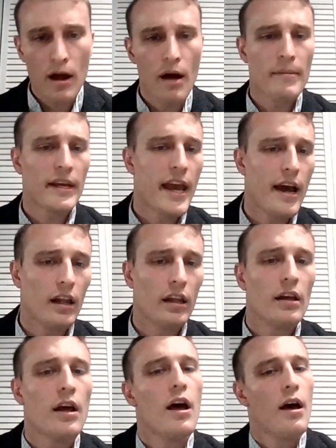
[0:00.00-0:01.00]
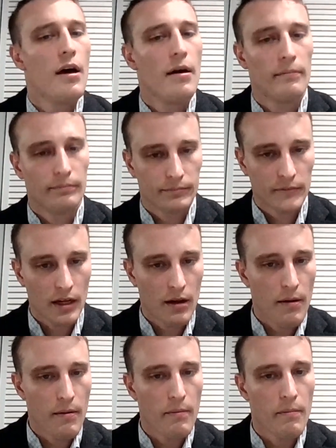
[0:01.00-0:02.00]
Mikhail
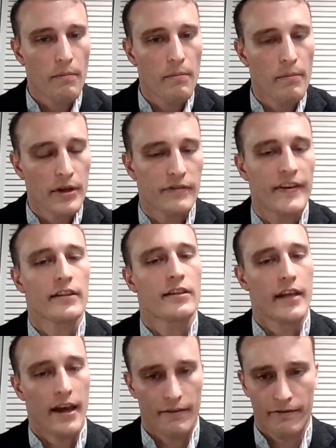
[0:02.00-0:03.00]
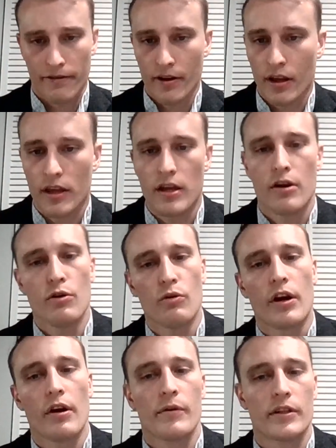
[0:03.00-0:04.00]
Mizvintsev, who
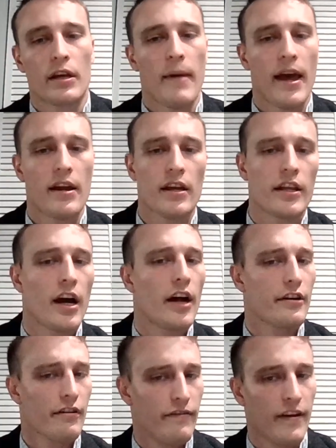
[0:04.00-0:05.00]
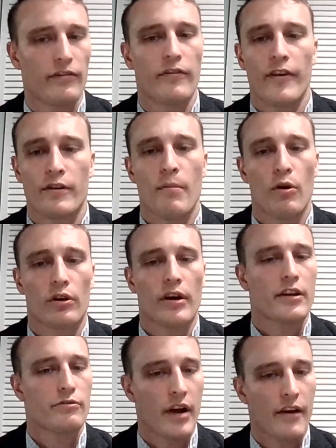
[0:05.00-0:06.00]
was commanding the 155th
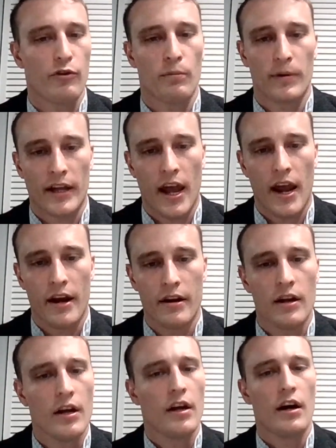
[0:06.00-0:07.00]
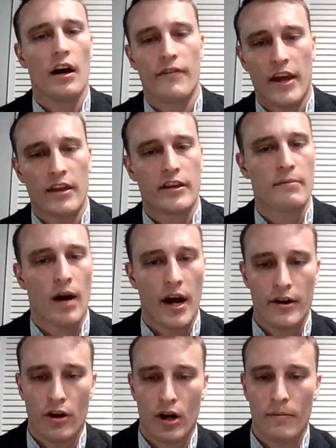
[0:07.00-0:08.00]
Motorized Rifle Brigade of the 8th
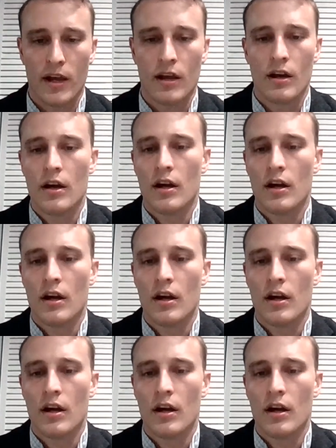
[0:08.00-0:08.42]
Combined Army.